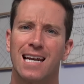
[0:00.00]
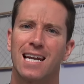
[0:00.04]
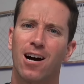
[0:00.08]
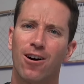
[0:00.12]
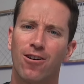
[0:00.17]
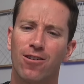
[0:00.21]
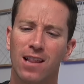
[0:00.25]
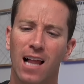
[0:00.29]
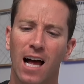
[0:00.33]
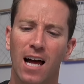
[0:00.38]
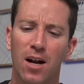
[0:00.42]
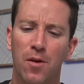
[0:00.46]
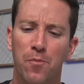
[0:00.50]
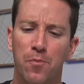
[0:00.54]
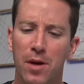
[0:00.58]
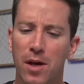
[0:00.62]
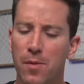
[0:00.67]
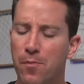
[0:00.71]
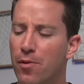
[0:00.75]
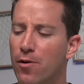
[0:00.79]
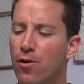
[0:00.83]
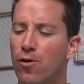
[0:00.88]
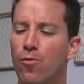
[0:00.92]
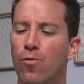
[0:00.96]
Now, a lot of
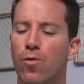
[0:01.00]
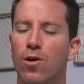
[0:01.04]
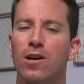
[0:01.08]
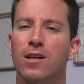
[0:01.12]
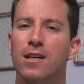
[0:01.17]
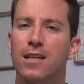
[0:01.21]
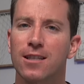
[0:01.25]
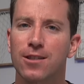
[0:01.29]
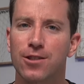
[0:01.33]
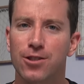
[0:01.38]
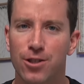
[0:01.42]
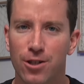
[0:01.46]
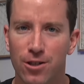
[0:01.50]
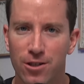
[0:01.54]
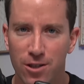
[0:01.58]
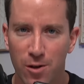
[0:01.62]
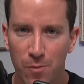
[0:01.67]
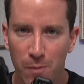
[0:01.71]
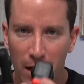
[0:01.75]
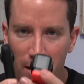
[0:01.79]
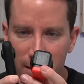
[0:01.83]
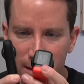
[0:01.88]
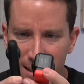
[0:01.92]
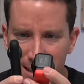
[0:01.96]
people were concerned
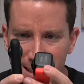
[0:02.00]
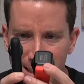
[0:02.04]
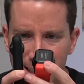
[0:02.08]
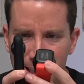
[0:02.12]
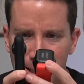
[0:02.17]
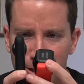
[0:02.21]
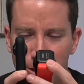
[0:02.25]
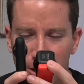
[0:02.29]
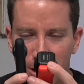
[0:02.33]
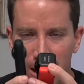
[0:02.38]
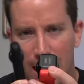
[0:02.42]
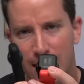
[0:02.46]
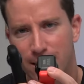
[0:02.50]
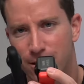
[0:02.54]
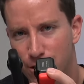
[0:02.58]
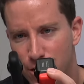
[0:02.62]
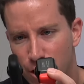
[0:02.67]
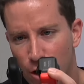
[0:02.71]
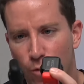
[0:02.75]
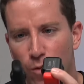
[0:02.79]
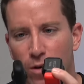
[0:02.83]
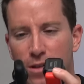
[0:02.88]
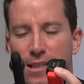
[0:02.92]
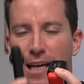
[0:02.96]
about the stitch line,
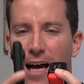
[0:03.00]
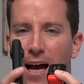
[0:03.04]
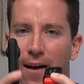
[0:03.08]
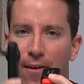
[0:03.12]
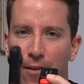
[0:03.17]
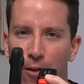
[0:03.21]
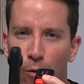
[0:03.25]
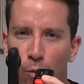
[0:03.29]
so was I.